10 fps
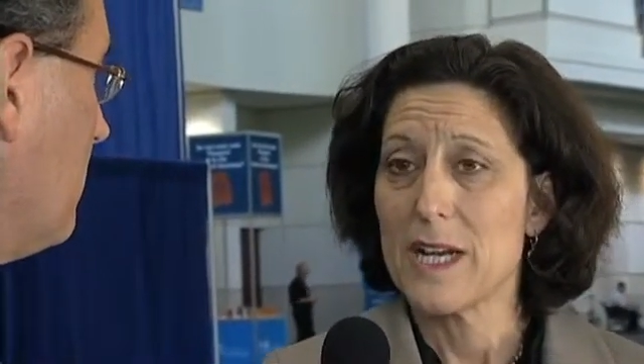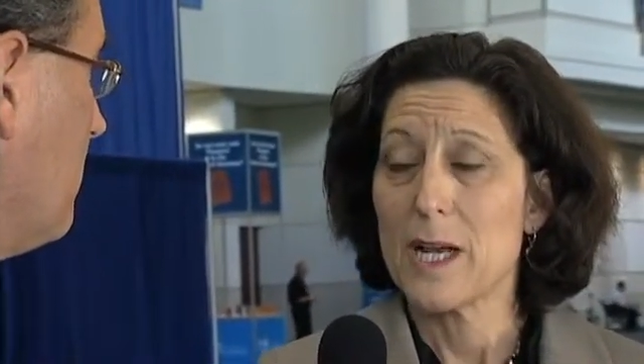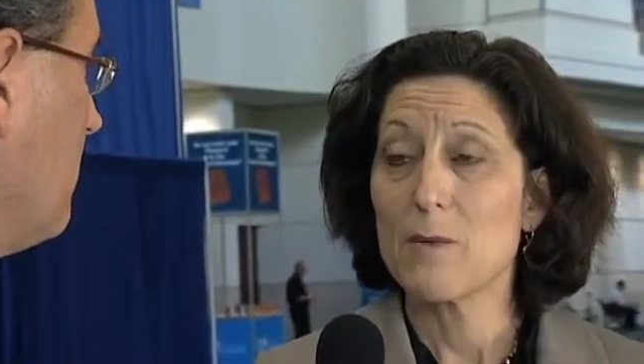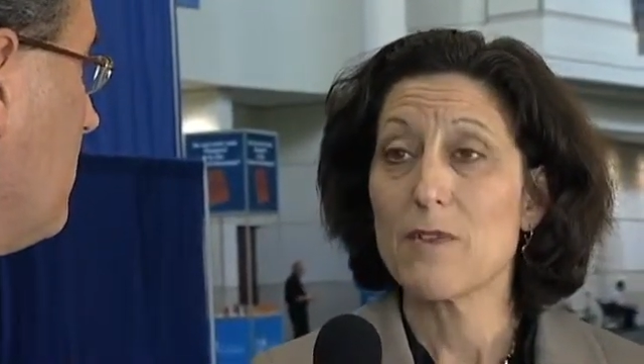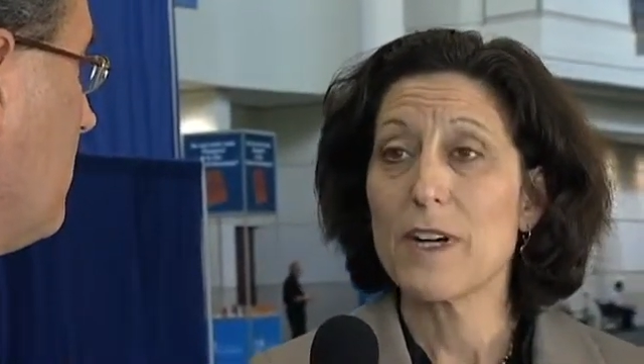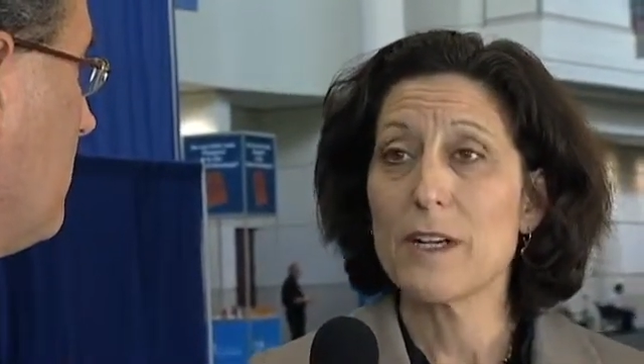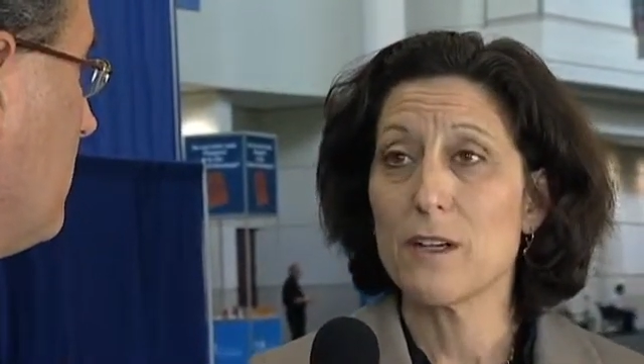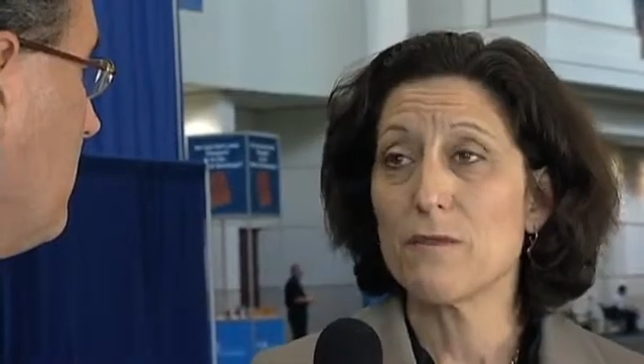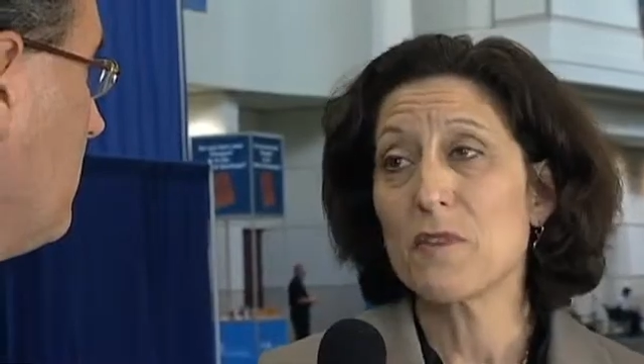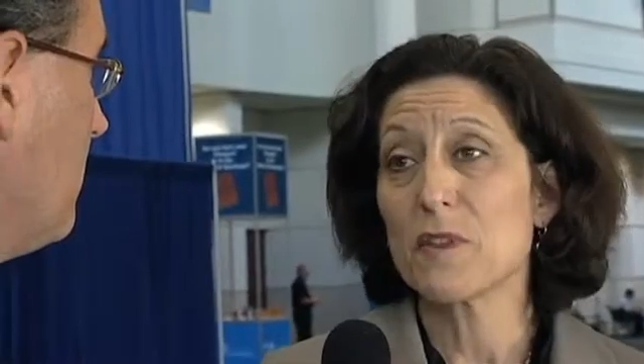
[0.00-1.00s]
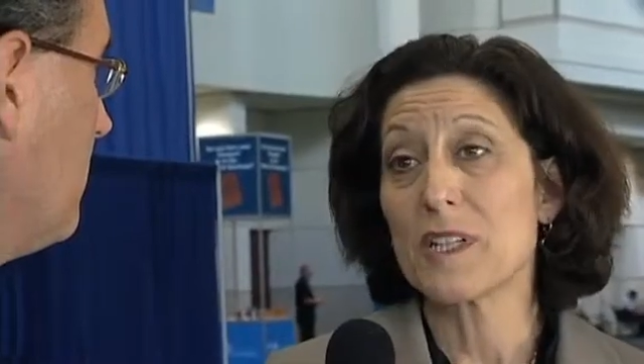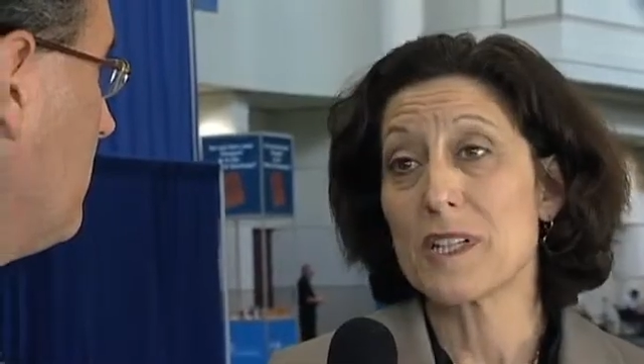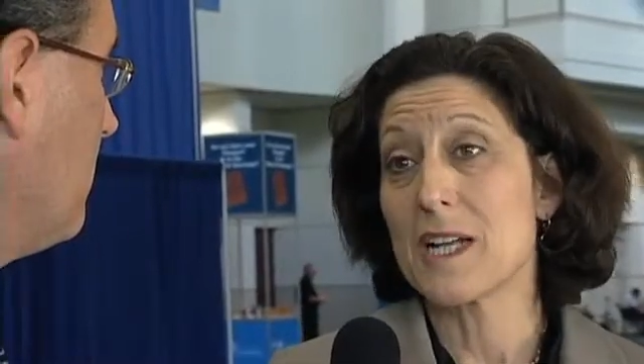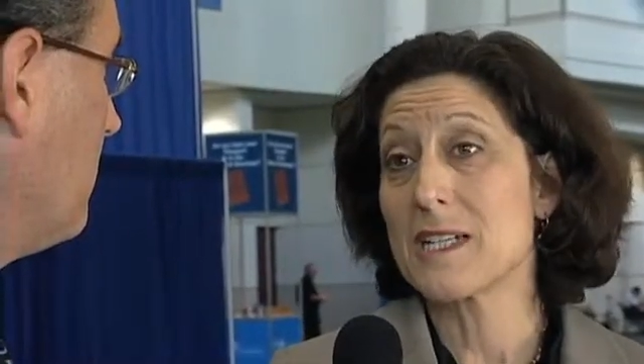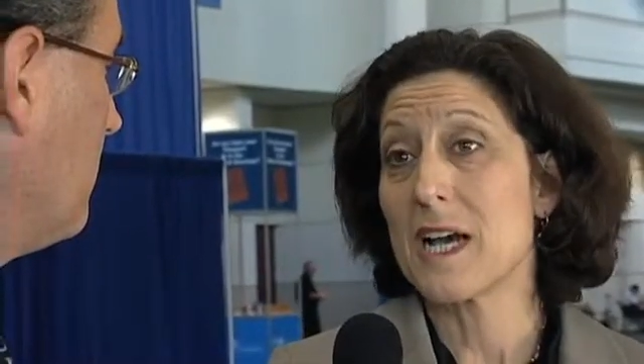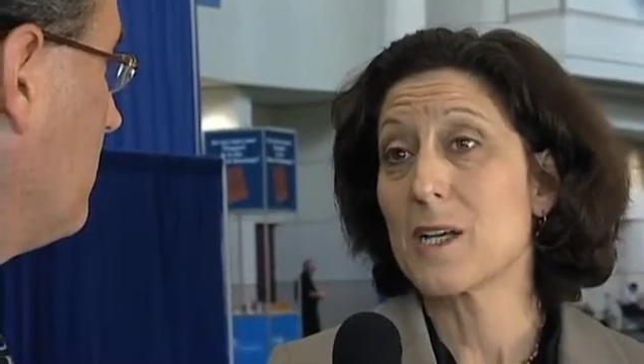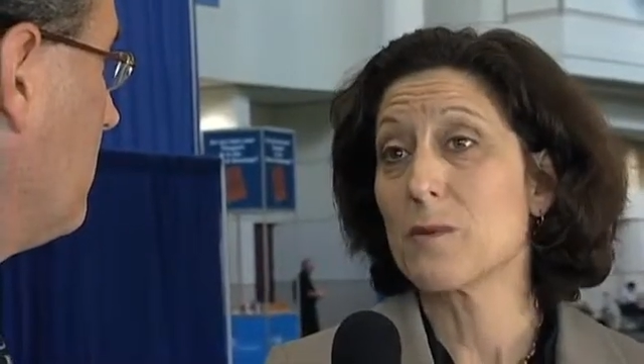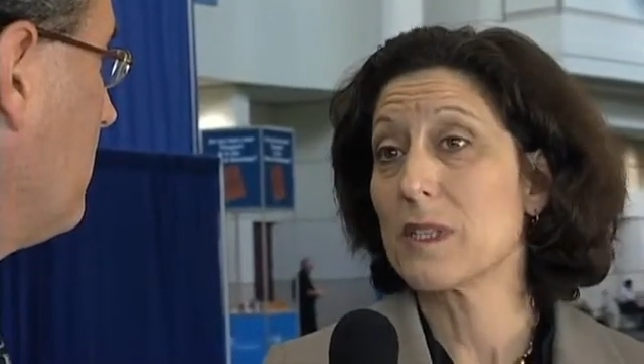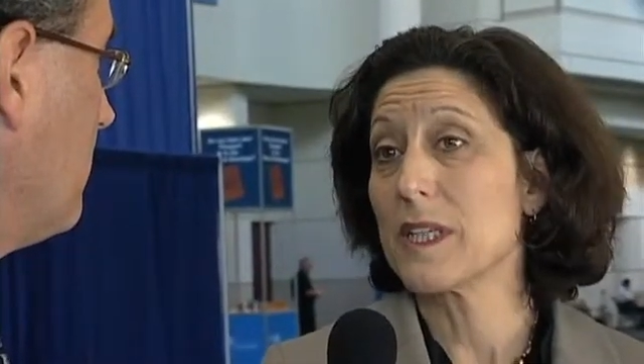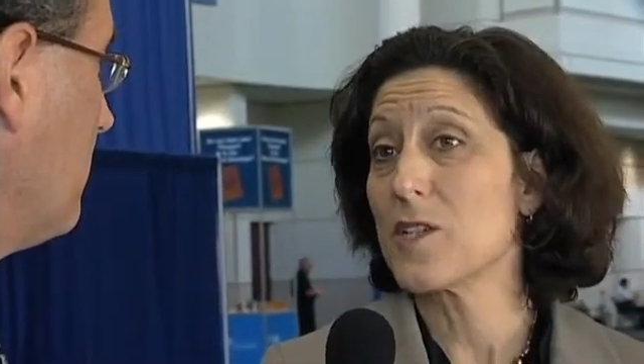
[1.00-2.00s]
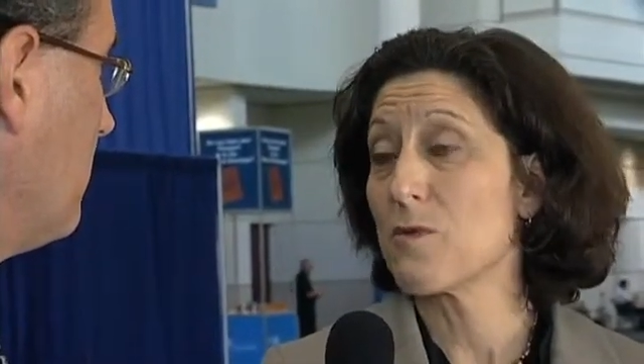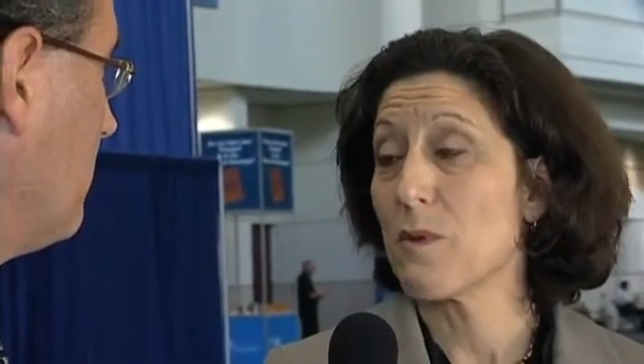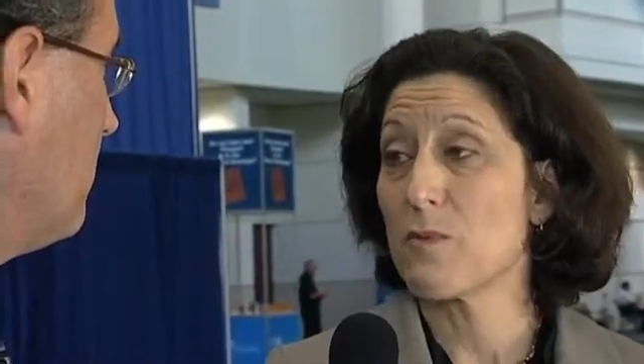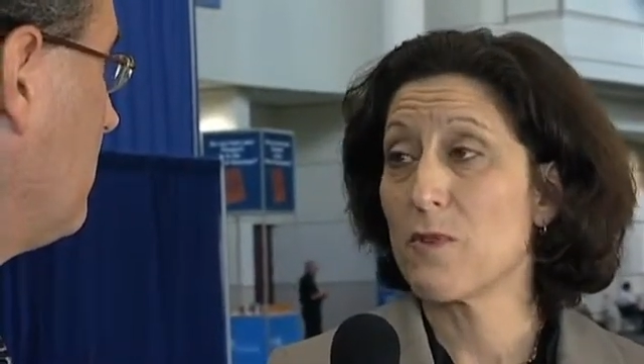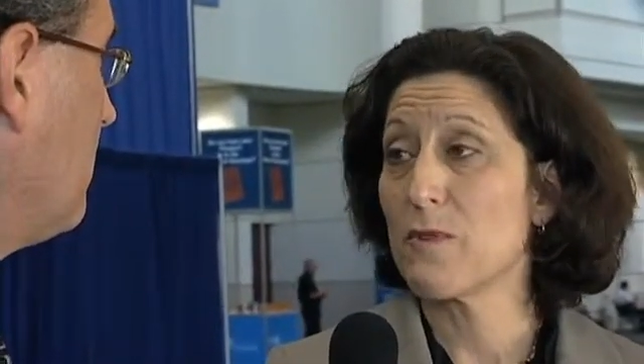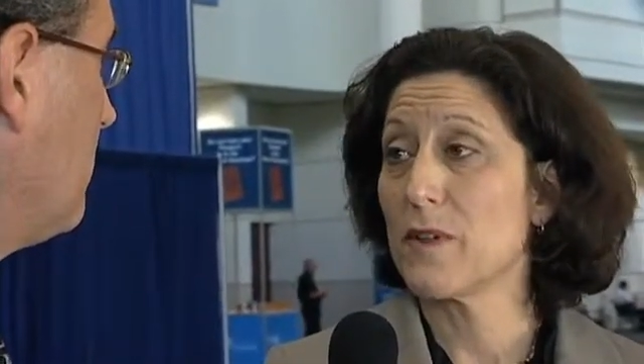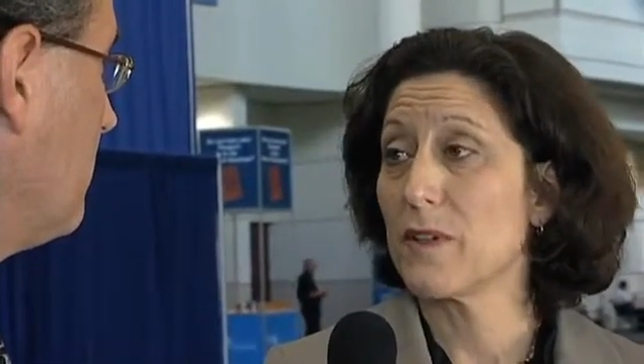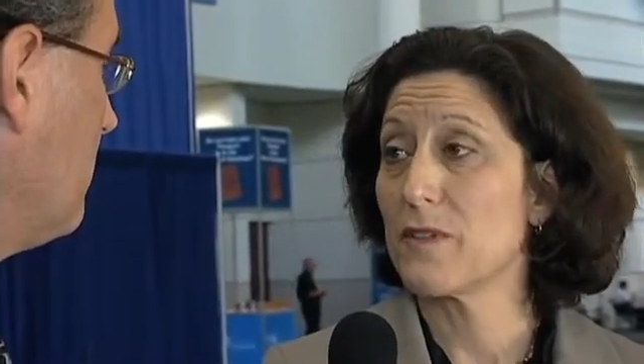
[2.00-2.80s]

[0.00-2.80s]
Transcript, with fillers: And we're very hopeful that that data will lead to approval